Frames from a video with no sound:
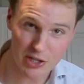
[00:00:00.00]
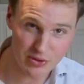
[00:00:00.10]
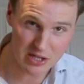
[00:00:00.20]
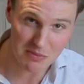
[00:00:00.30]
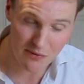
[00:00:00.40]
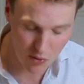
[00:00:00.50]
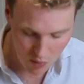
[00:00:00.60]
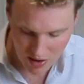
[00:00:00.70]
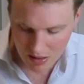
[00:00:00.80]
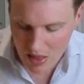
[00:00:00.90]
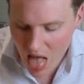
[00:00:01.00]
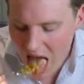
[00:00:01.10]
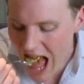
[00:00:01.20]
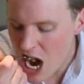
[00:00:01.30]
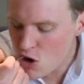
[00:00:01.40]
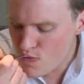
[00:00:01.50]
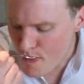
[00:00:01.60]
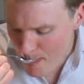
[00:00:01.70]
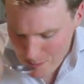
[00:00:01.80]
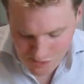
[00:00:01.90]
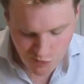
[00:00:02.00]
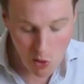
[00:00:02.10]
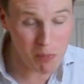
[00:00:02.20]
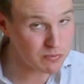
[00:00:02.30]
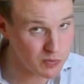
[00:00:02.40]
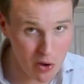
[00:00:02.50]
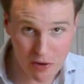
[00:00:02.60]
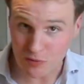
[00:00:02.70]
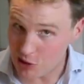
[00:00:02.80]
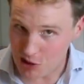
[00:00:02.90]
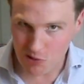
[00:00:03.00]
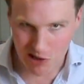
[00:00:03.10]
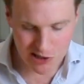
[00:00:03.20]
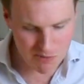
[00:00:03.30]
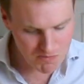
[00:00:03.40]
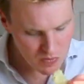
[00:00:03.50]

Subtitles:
this recipe for a while. It really works.